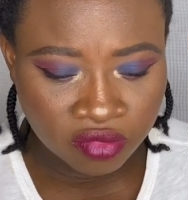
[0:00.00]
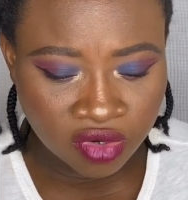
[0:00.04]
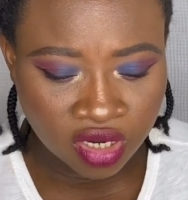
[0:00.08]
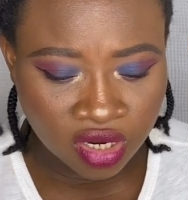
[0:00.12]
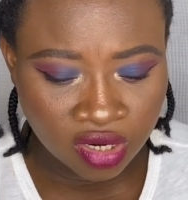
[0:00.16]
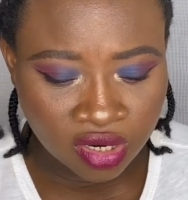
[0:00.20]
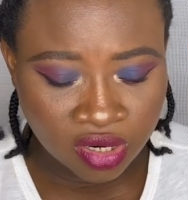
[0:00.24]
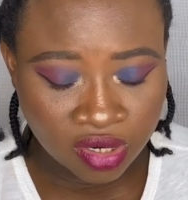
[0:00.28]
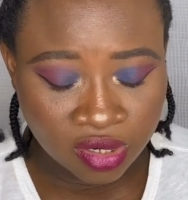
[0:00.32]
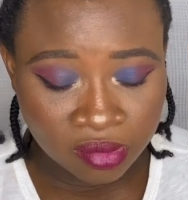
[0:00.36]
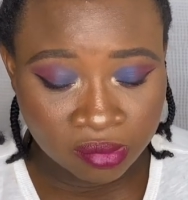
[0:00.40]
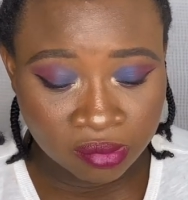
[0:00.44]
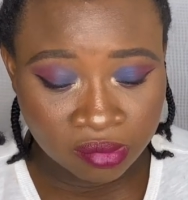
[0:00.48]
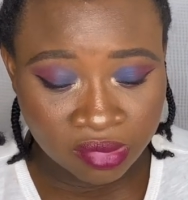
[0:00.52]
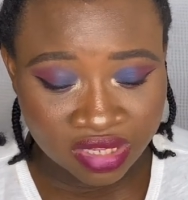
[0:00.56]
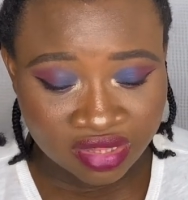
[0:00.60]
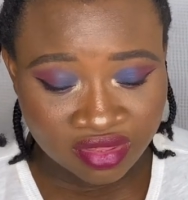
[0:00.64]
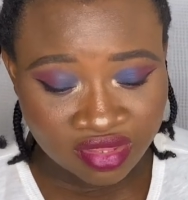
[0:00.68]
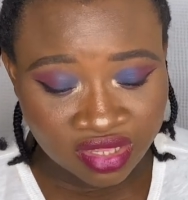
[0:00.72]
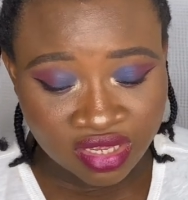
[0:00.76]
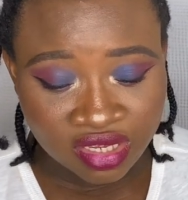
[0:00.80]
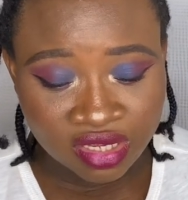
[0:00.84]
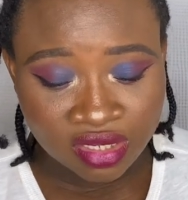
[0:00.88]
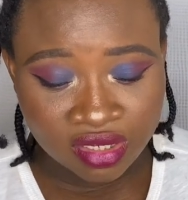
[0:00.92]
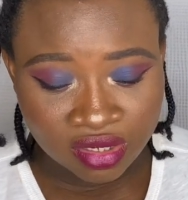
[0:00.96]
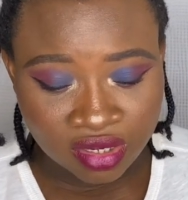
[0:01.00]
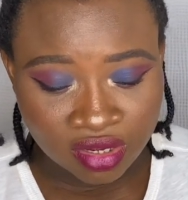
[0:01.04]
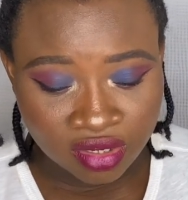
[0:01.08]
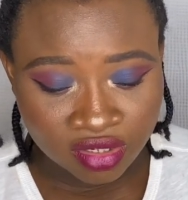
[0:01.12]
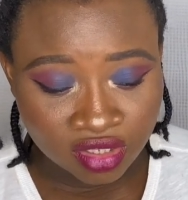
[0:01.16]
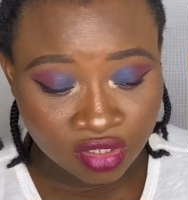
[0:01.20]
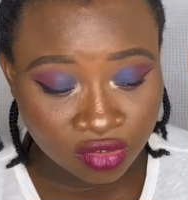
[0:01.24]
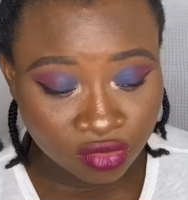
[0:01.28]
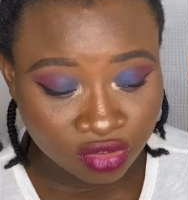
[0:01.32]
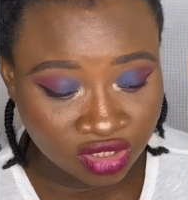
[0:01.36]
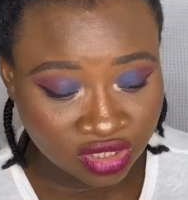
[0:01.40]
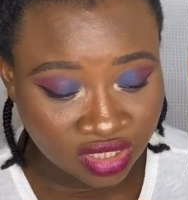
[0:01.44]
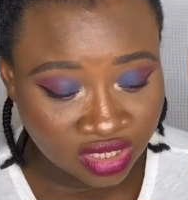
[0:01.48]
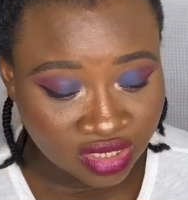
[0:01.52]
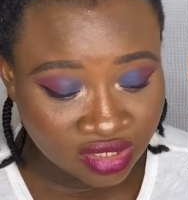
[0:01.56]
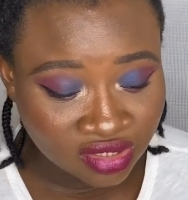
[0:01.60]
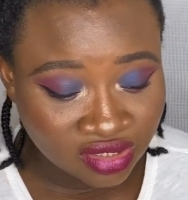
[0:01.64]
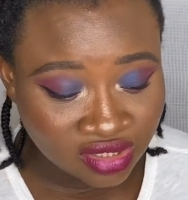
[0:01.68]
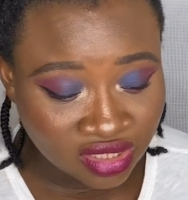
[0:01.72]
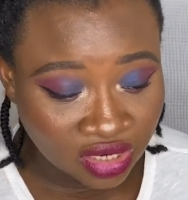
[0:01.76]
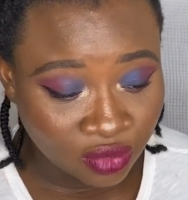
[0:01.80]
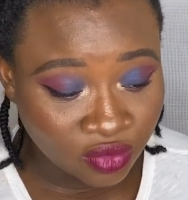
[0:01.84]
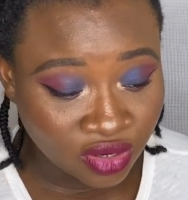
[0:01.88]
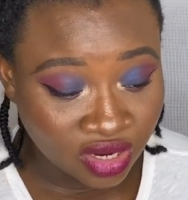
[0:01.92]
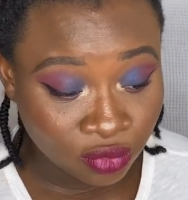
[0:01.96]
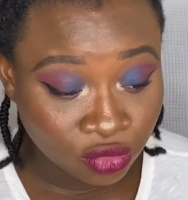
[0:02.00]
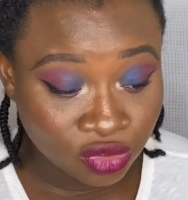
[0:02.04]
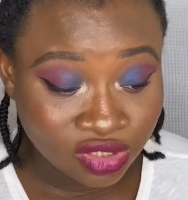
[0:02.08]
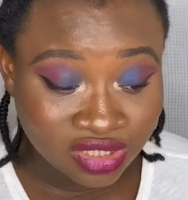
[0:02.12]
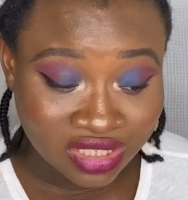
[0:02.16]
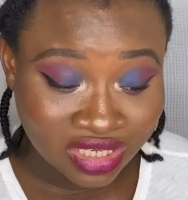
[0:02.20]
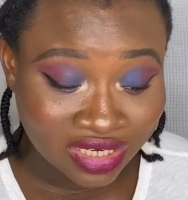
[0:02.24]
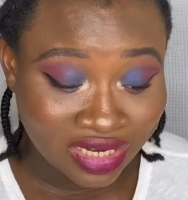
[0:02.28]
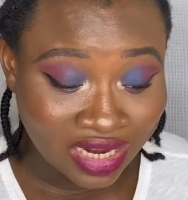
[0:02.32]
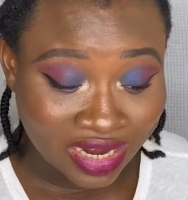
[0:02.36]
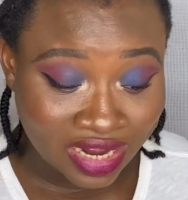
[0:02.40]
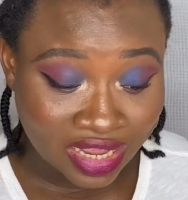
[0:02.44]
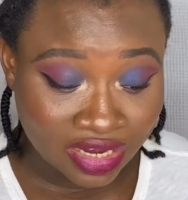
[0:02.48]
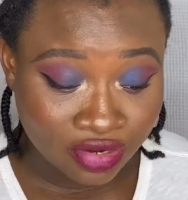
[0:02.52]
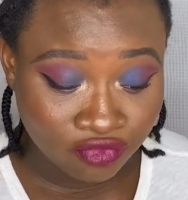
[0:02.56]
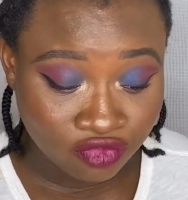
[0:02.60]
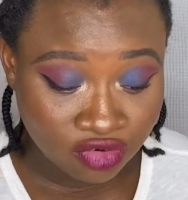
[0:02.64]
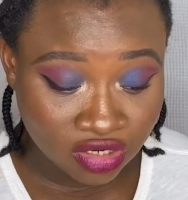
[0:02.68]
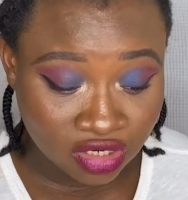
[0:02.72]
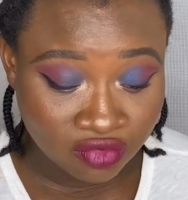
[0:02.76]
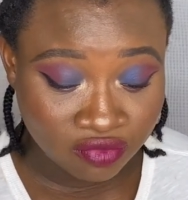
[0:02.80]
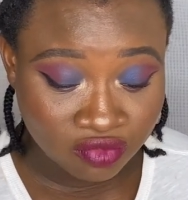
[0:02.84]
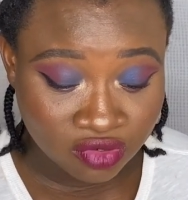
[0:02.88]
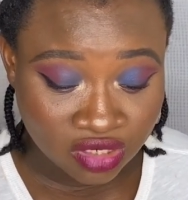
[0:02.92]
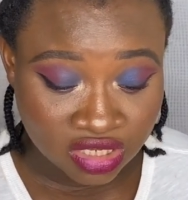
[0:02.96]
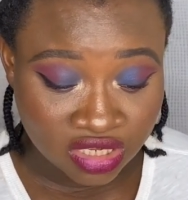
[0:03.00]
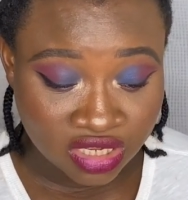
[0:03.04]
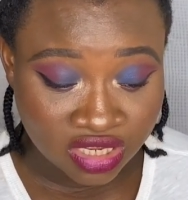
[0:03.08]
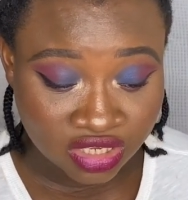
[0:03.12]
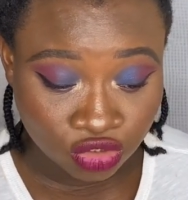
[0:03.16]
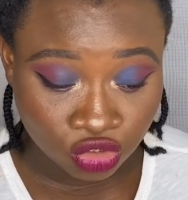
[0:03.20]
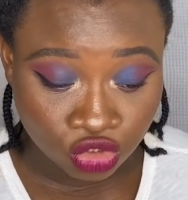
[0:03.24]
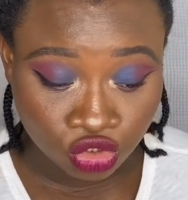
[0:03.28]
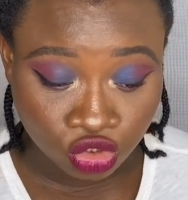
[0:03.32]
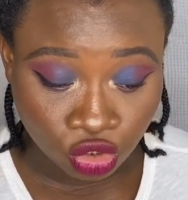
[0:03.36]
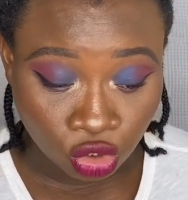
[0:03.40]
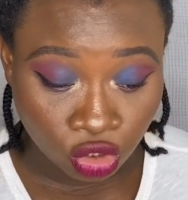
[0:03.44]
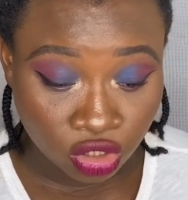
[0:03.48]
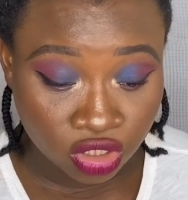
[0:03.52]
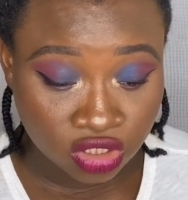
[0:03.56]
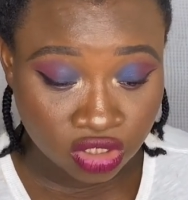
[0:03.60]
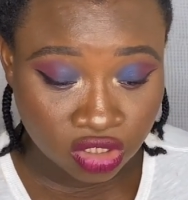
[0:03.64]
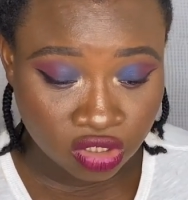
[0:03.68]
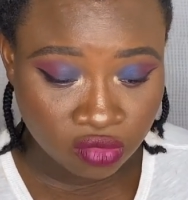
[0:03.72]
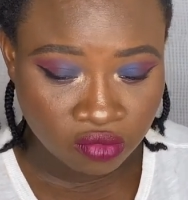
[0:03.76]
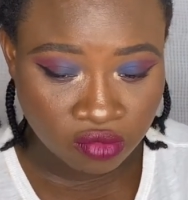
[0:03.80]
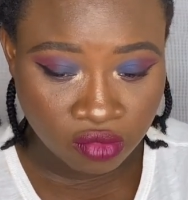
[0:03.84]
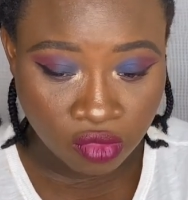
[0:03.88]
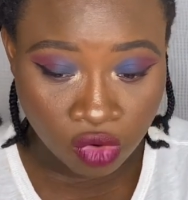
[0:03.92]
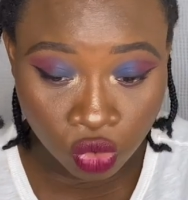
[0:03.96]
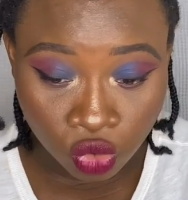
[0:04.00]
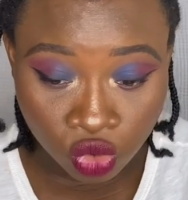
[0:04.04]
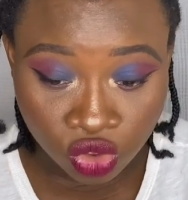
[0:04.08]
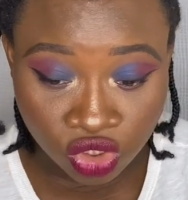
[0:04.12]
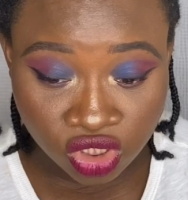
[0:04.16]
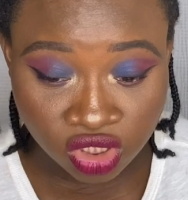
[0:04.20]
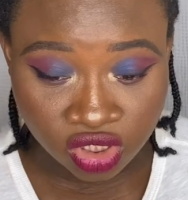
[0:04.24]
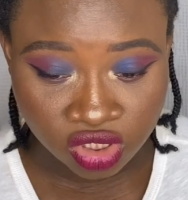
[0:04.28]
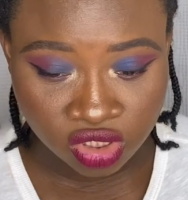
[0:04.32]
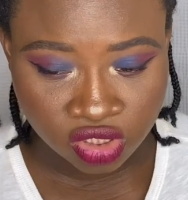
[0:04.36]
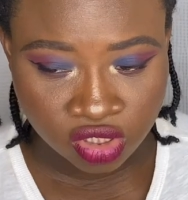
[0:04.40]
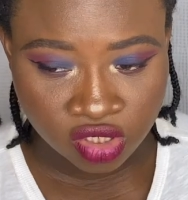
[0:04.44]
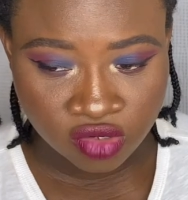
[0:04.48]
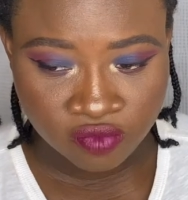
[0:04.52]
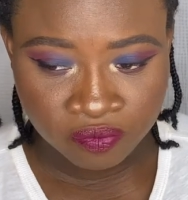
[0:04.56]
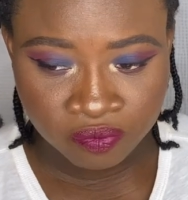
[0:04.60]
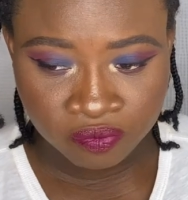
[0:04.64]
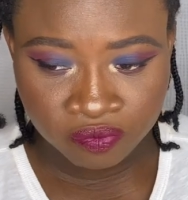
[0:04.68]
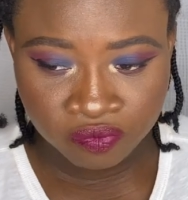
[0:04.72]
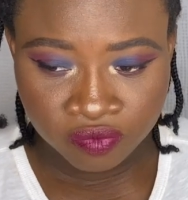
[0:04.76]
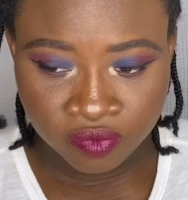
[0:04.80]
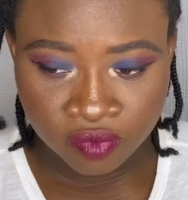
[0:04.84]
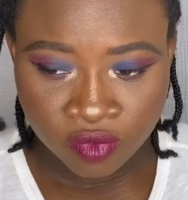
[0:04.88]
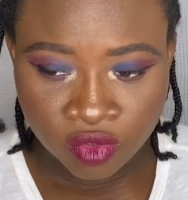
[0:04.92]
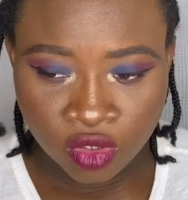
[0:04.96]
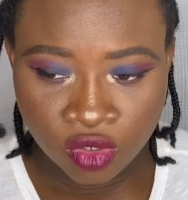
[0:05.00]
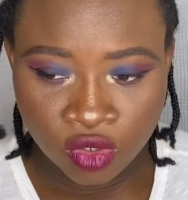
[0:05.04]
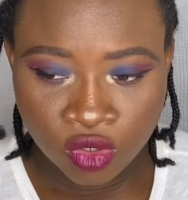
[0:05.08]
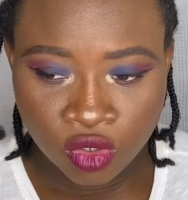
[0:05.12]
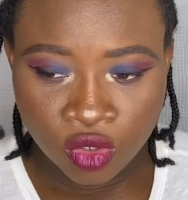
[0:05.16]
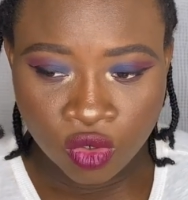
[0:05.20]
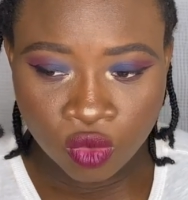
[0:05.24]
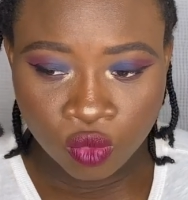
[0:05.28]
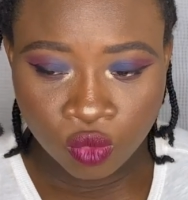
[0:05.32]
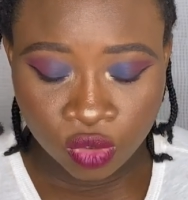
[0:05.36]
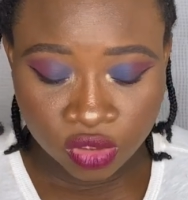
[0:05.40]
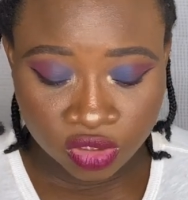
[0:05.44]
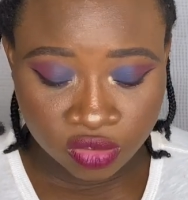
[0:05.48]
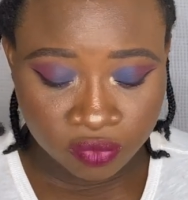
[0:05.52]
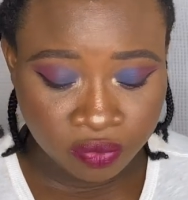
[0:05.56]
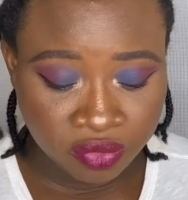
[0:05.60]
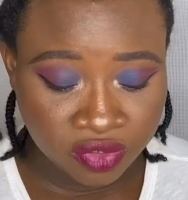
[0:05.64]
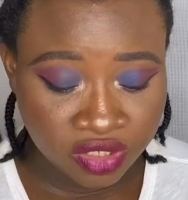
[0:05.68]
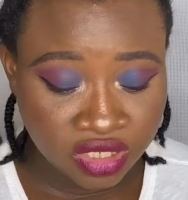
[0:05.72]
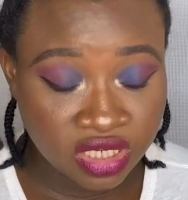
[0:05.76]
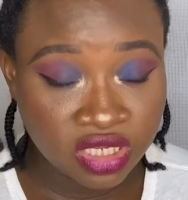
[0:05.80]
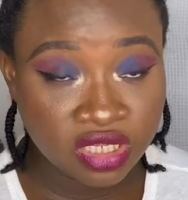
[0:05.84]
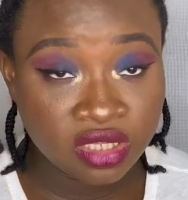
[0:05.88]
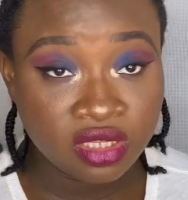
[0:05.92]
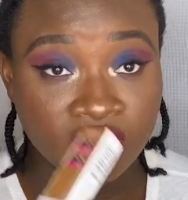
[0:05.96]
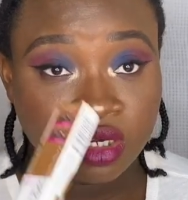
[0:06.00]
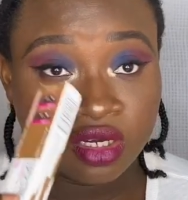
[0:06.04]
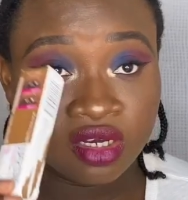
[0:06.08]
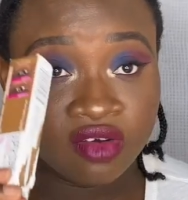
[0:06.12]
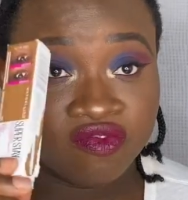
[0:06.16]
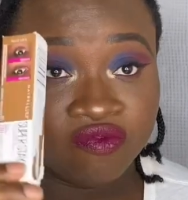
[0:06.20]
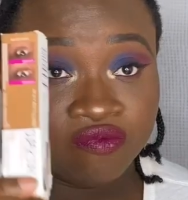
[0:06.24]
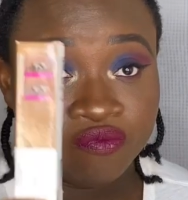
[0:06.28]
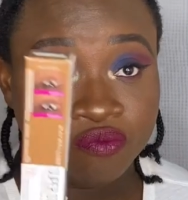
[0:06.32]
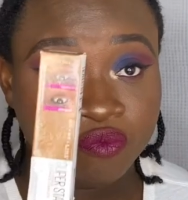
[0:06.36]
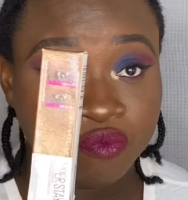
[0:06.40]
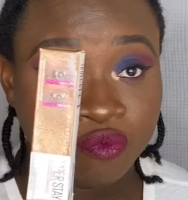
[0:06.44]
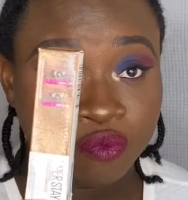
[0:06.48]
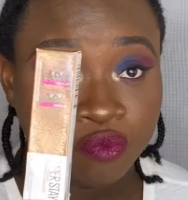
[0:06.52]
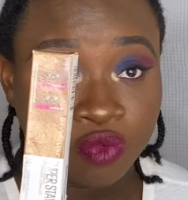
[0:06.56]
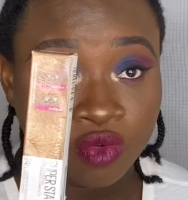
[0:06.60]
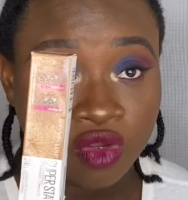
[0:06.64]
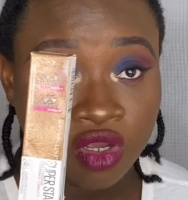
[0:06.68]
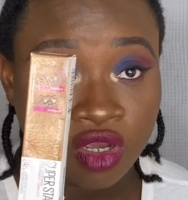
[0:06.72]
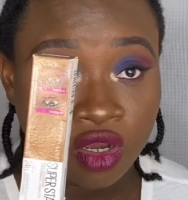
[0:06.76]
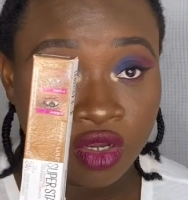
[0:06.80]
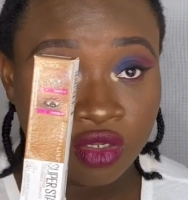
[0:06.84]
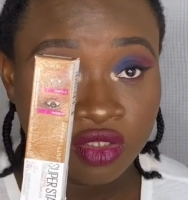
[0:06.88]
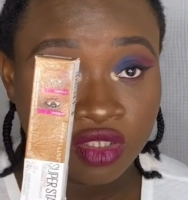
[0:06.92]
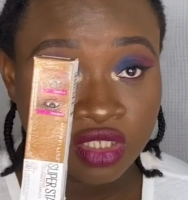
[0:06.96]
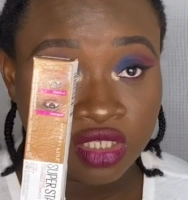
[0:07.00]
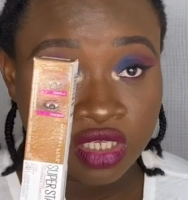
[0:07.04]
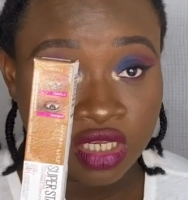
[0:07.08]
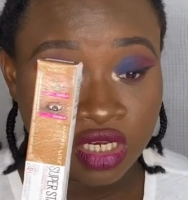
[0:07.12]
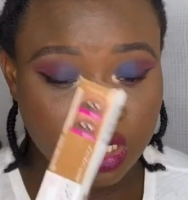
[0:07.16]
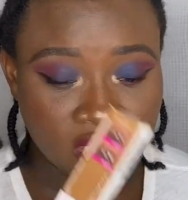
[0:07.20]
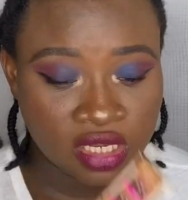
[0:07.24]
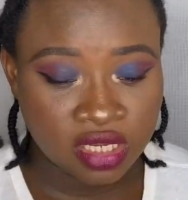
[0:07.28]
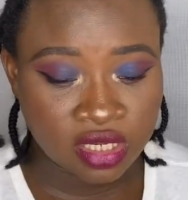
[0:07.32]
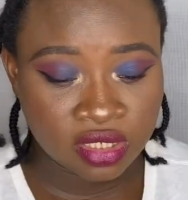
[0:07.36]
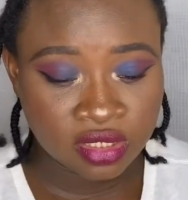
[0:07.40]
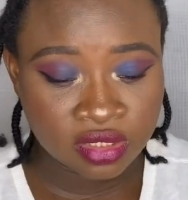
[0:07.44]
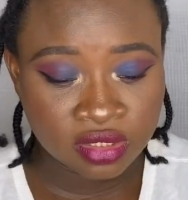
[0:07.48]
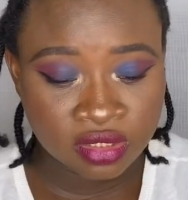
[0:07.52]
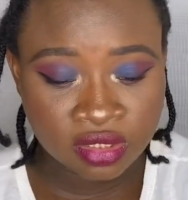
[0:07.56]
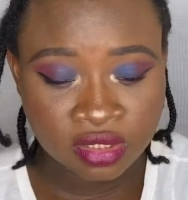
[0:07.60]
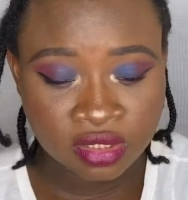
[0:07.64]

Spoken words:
I think the things that I would say that I really, really enjoyed the most would be the concealer